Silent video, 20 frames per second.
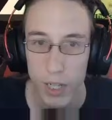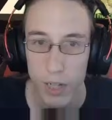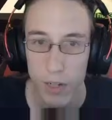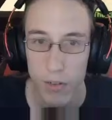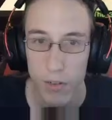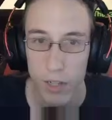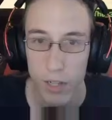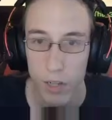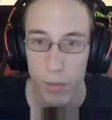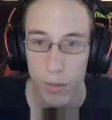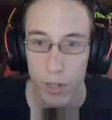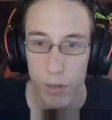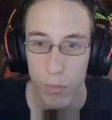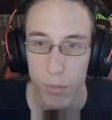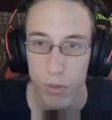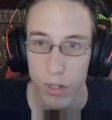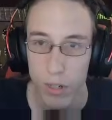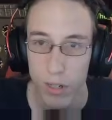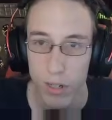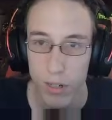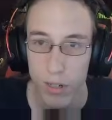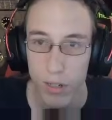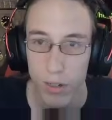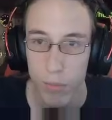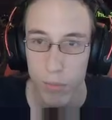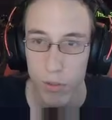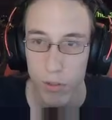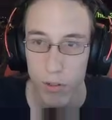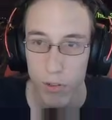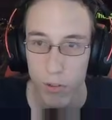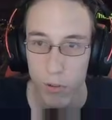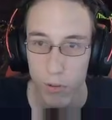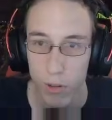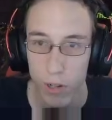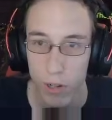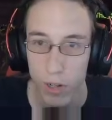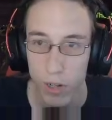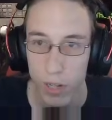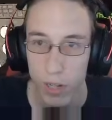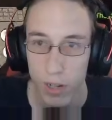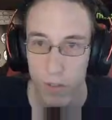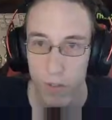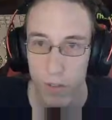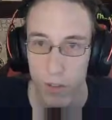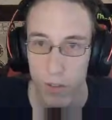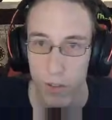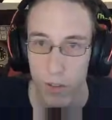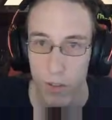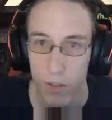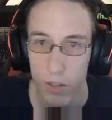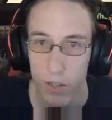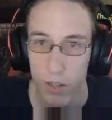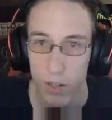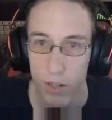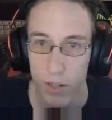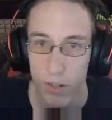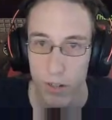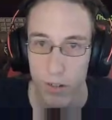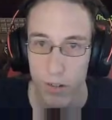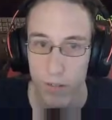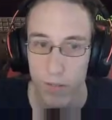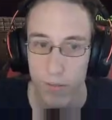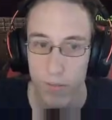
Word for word: I don't think I'm helping. I'm pretty sure we already have this unlocked.